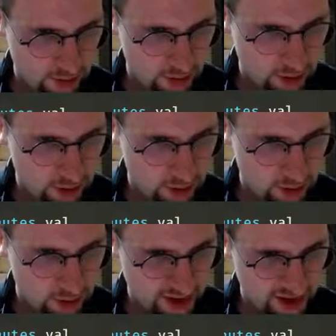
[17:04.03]
should
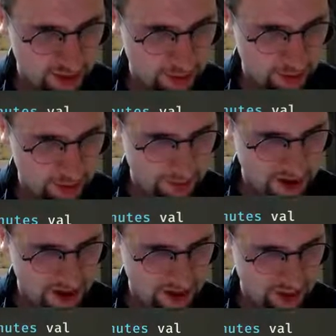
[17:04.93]
send you a
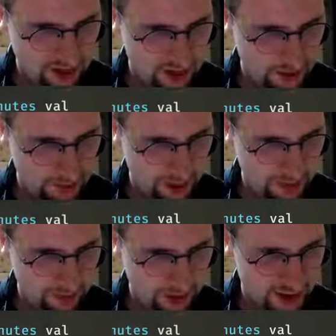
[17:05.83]
message on Discord about
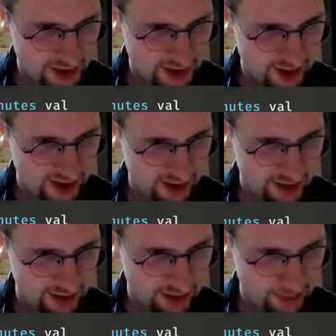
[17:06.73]
migrations actually.
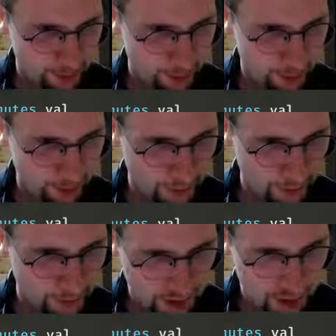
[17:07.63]
Or
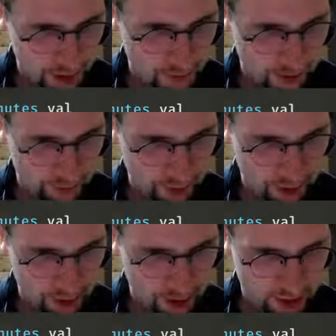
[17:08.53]
I just want a
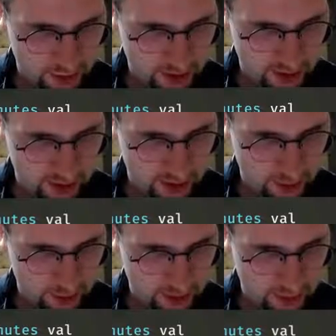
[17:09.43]
function create table
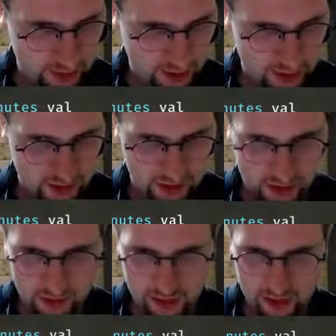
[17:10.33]
if not
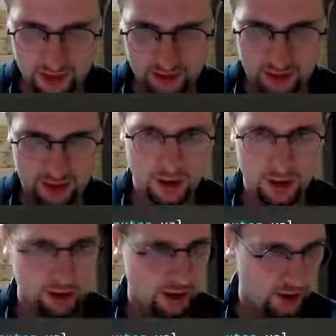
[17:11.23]
exists.
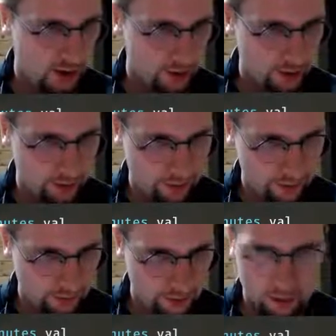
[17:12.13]
Okay,
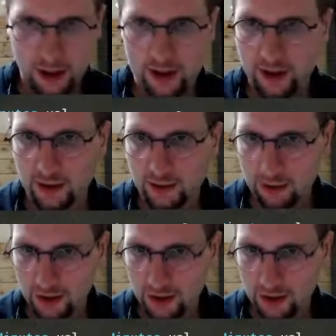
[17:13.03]
wait, I'll do the